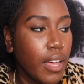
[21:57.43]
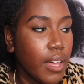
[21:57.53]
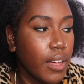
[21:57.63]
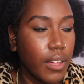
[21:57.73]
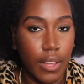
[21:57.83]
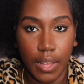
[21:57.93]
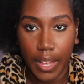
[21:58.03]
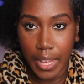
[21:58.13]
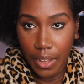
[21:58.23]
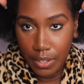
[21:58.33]
I
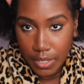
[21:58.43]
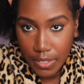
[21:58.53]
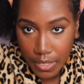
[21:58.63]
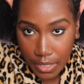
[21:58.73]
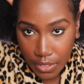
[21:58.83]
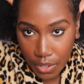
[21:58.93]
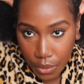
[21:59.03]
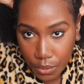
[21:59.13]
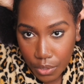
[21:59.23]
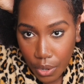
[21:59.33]
honestly
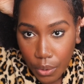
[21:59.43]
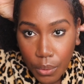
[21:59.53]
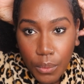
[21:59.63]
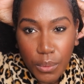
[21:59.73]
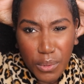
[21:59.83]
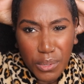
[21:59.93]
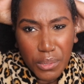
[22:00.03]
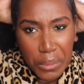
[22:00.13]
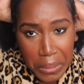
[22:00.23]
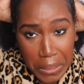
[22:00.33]
don't know.
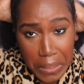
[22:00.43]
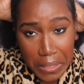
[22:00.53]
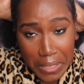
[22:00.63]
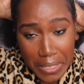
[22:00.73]
Ooh.